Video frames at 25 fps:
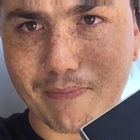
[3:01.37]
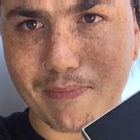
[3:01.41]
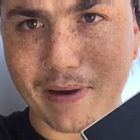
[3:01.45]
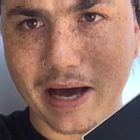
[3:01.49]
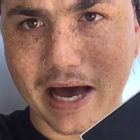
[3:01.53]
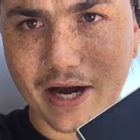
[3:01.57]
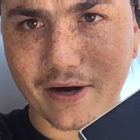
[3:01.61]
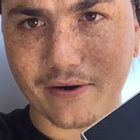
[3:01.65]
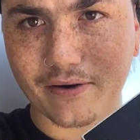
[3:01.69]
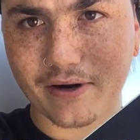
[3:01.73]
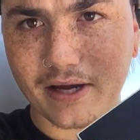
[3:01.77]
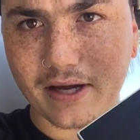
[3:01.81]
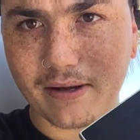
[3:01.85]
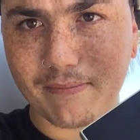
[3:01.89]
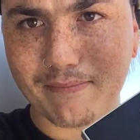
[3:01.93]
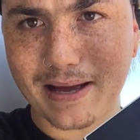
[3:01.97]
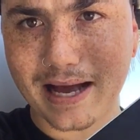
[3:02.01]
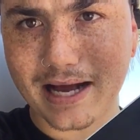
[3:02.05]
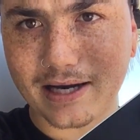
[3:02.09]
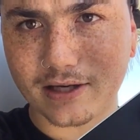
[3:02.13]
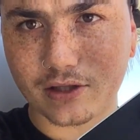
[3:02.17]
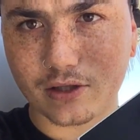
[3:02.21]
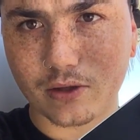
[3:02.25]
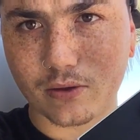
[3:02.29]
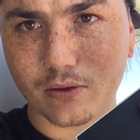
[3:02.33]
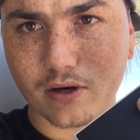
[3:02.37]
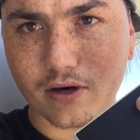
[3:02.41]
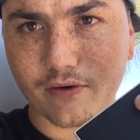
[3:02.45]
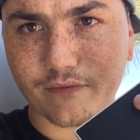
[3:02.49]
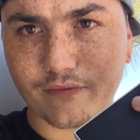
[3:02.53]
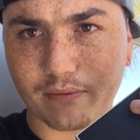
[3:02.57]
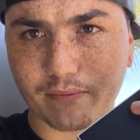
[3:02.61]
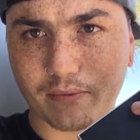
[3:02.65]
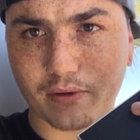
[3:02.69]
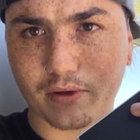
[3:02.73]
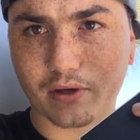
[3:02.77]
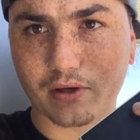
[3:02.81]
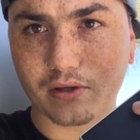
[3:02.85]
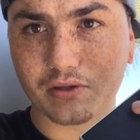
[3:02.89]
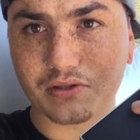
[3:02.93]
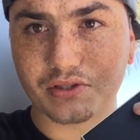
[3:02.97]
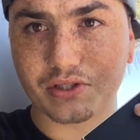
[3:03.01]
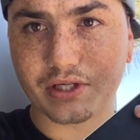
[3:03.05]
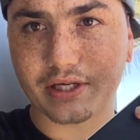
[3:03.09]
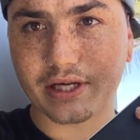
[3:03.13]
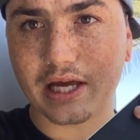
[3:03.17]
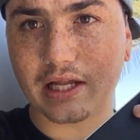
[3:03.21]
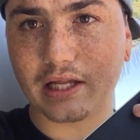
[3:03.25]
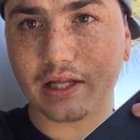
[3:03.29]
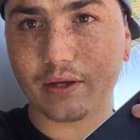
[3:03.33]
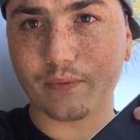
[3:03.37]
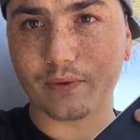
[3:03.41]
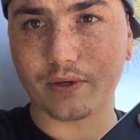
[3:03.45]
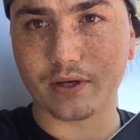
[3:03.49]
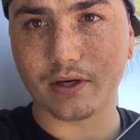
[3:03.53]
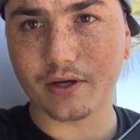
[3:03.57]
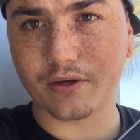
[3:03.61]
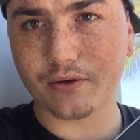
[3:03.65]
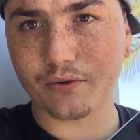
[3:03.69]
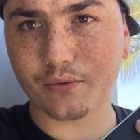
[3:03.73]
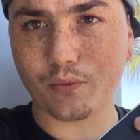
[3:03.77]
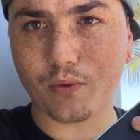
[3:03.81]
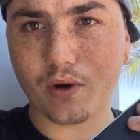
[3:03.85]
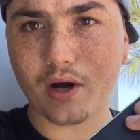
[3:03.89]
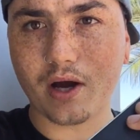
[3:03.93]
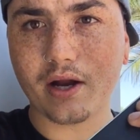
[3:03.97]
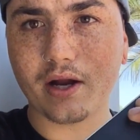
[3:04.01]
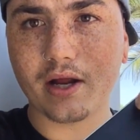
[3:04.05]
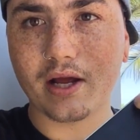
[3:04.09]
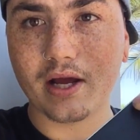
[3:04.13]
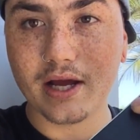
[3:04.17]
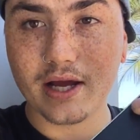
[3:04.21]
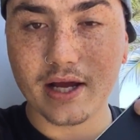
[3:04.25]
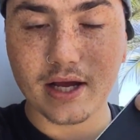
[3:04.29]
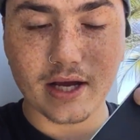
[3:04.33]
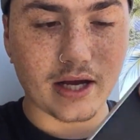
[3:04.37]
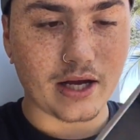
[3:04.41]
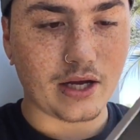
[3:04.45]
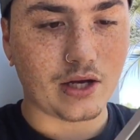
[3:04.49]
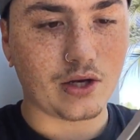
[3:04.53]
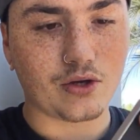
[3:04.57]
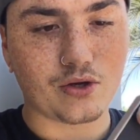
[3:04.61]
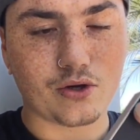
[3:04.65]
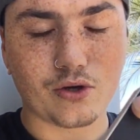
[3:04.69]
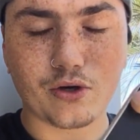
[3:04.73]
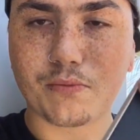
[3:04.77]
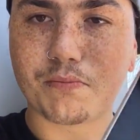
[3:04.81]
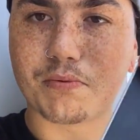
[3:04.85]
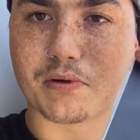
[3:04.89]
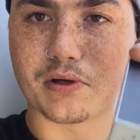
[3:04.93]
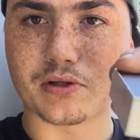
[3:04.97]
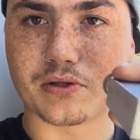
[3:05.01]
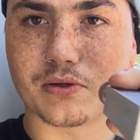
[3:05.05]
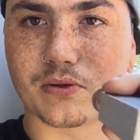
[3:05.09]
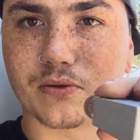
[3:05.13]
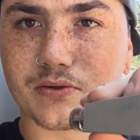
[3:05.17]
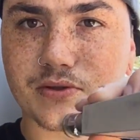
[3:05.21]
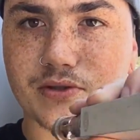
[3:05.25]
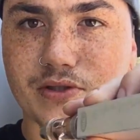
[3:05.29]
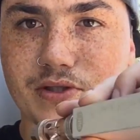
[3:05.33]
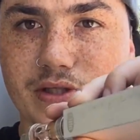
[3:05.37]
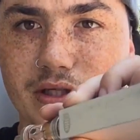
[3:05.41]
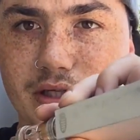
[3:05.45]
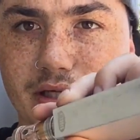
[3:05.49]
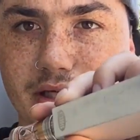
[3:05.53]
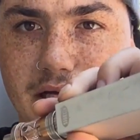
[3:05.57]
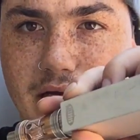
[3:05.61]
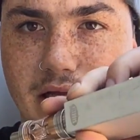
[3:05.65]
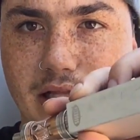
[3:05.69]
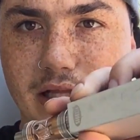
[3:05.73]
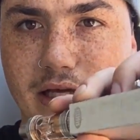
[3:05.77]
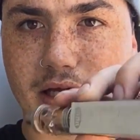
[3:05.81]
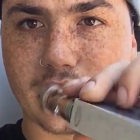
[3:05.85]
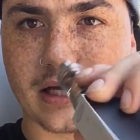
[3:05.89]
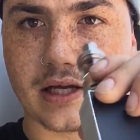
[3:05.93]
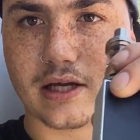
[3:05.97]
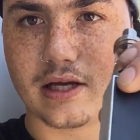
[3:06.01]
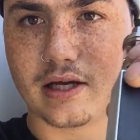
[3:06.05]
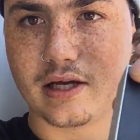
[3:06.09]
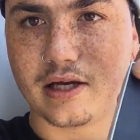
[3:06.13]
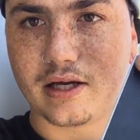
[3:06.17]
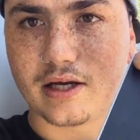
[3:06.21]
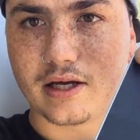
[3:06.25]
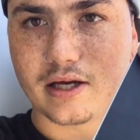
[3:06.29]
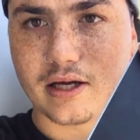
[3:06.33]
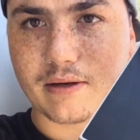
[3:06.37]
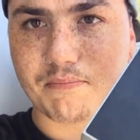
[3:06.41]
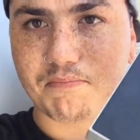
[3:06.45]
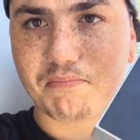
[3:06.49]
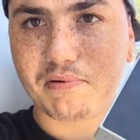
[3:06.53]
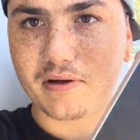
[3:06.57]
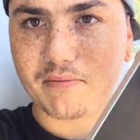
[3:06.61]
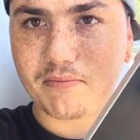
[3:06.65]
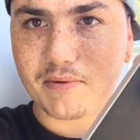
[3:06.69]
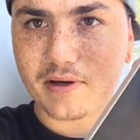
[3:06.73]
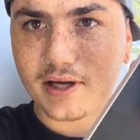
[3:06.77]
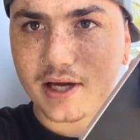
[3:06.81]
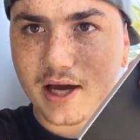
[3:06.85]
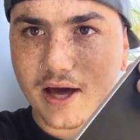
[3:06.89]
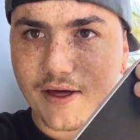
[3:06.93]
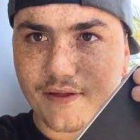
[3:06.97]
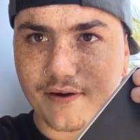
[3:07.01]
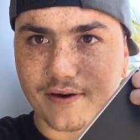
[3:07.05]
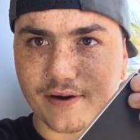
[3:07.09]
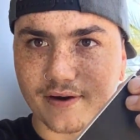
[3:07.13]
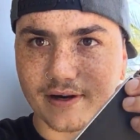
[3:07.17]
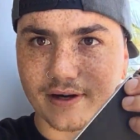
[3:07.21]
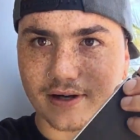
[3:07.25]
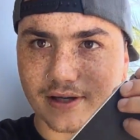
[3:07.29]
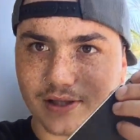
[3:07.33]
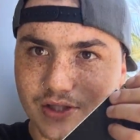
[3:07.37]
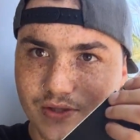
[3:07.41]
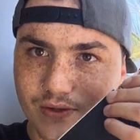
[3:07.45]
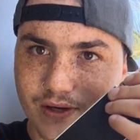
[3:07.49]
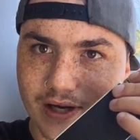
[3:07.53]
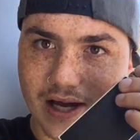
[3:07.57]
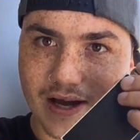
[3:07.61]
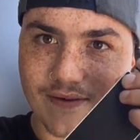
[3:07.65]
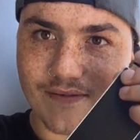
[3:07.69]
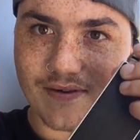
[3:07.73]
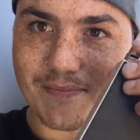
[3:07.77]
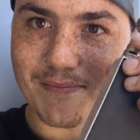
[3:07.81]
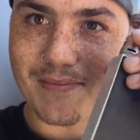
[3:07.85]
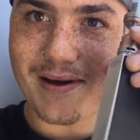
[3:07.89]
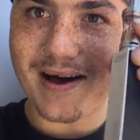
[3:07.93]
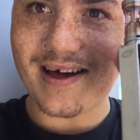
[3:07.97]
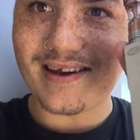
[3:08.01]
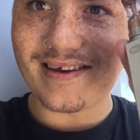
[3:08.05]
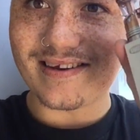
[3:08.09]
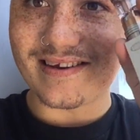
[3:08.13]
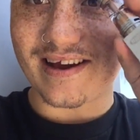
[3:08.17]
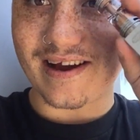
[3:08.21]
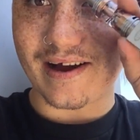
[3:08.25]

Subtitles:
battery back door from her Sigelli 100 watt and Cooper's old Sigelli and put them together. So I have a mod